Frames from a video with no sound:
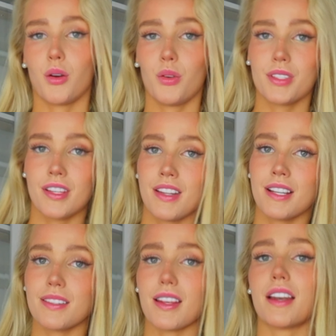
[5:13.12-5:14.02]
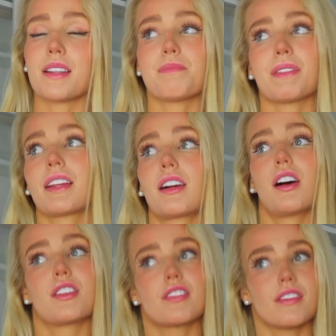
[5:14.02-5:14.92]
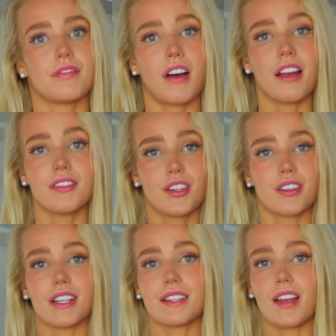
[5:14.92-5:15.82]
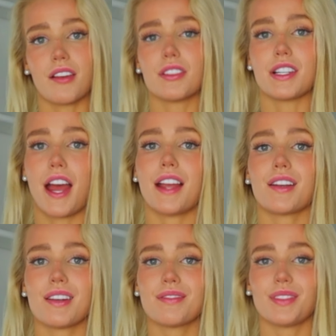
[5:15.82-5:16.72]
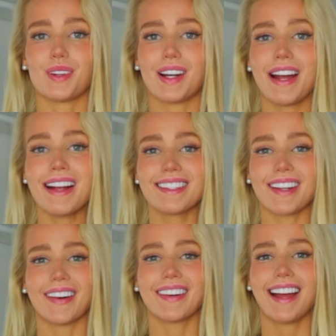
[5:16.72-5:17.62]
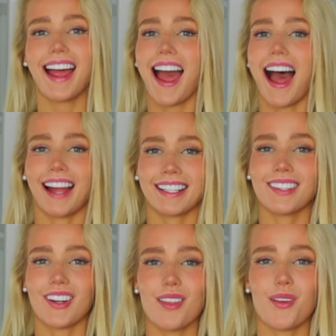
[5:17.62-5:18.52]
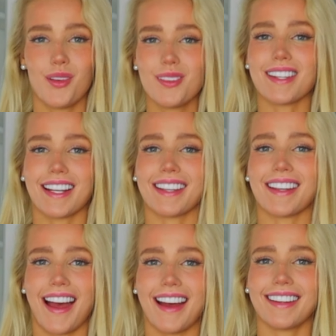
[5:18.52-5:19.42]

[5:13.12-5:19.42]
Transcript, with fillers: holes in this, and it's been like 105 degrees every day here in Florida, so. I need all the holes I can get.